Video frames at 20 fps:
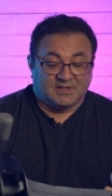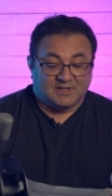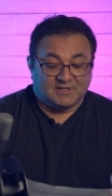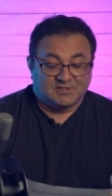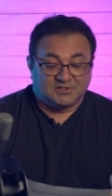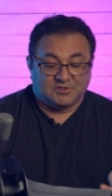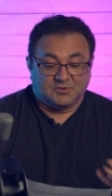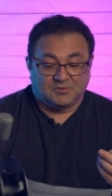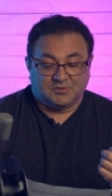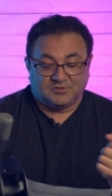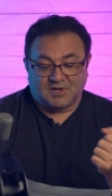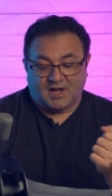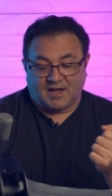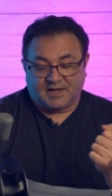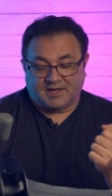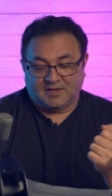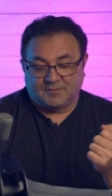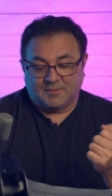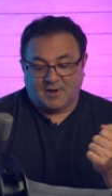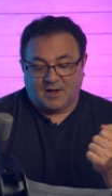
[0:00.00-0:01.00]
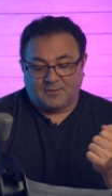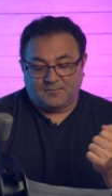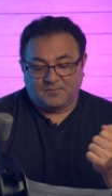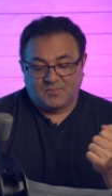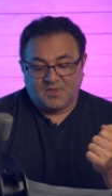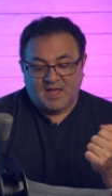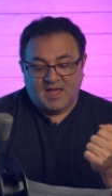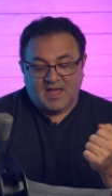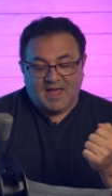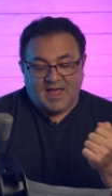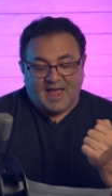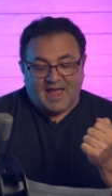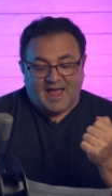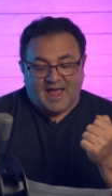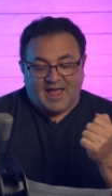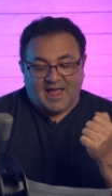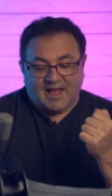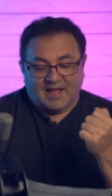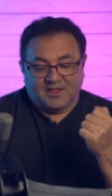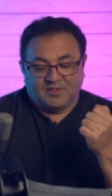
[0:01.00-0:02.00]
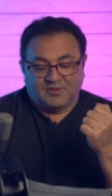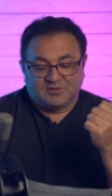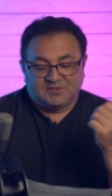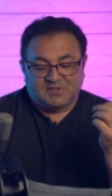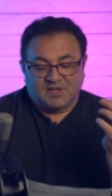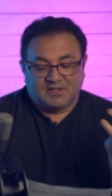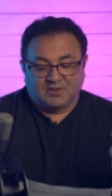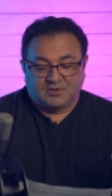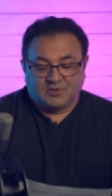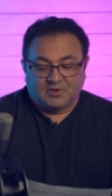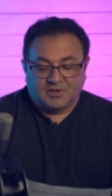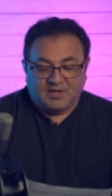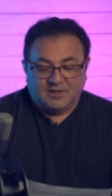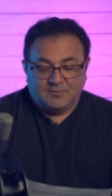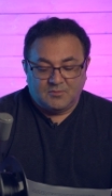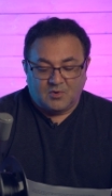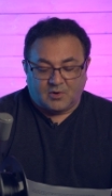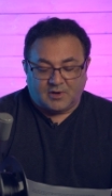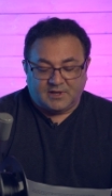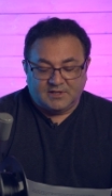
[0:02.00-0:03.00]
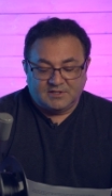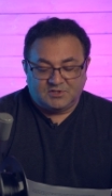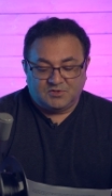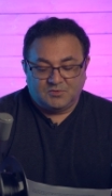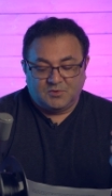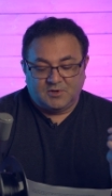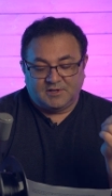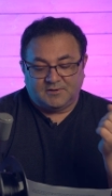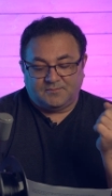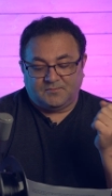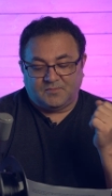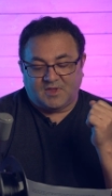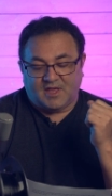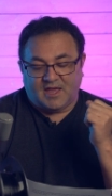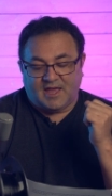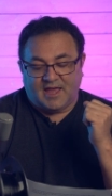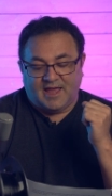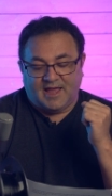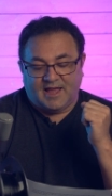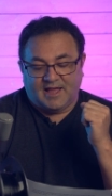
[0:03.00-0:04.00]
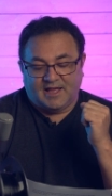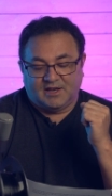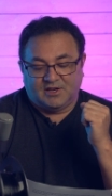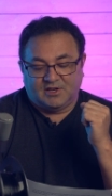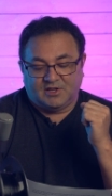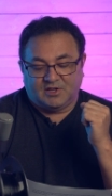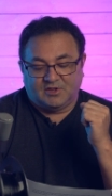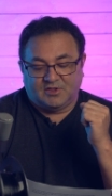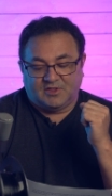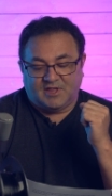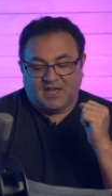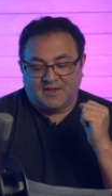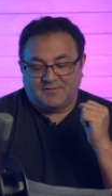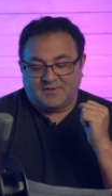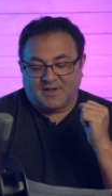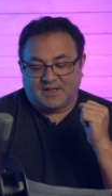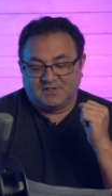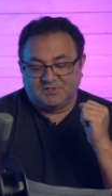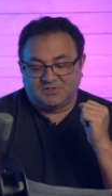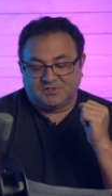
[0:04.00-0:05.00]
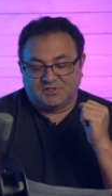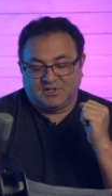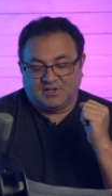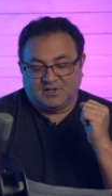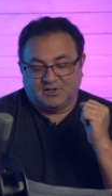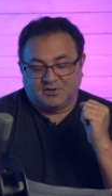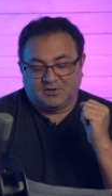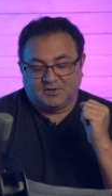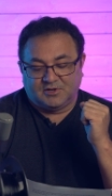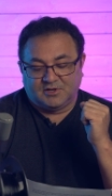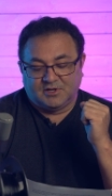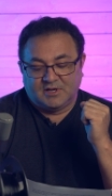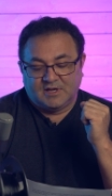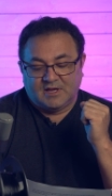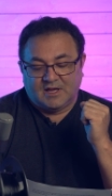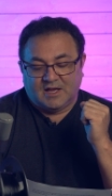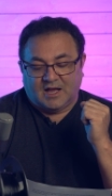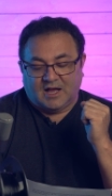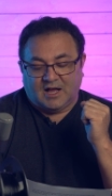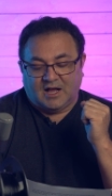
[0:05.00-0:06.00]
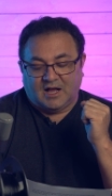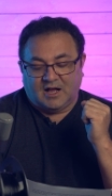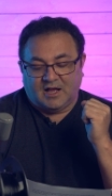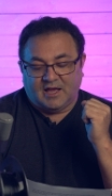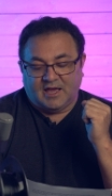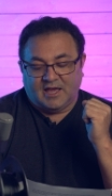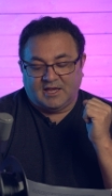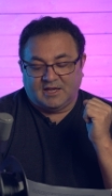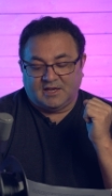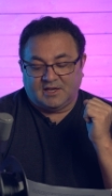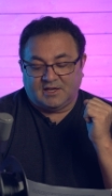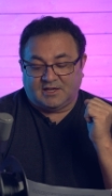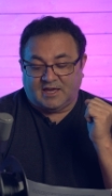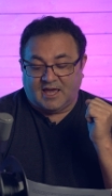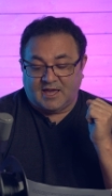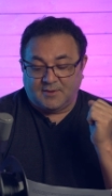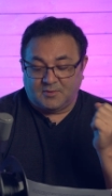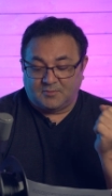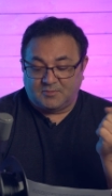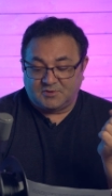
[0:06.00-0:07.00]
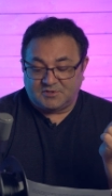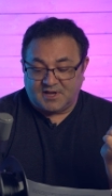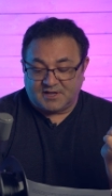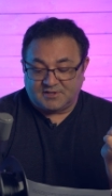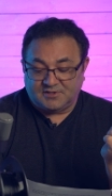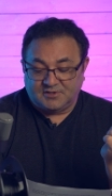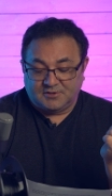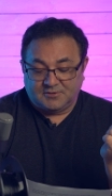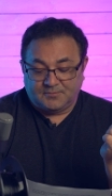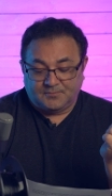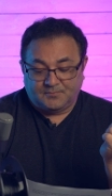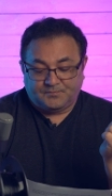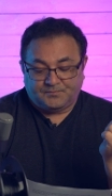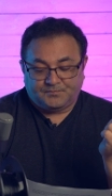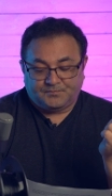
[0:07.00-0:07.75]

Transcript: an issue they're talking about. And they're saying they're looking more into it, and they've engineered a cable protector